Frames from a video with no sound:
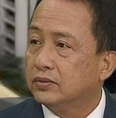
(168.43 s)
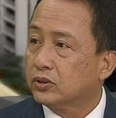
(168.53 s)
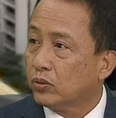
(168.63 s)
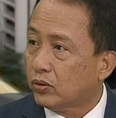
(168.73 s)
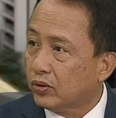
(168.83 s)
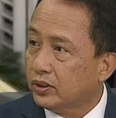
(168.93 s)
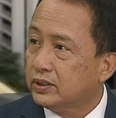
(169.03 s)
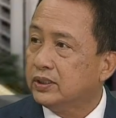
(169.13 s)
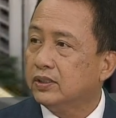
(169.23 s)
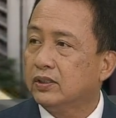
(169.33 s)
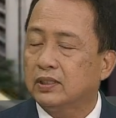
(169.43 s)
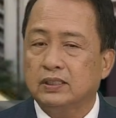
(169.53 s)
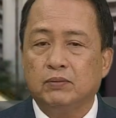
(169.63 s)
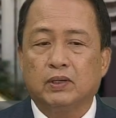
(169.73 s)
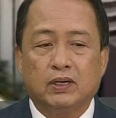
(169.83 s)
source,
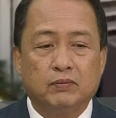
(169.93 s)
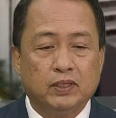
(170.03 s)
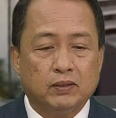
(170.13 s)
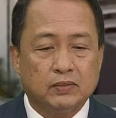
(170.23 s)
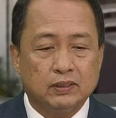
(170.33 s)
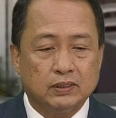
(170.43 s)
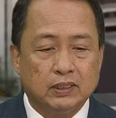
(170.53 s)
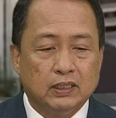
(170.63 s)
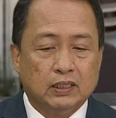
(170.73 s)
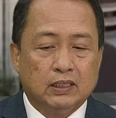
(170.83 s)
Kasi marami namang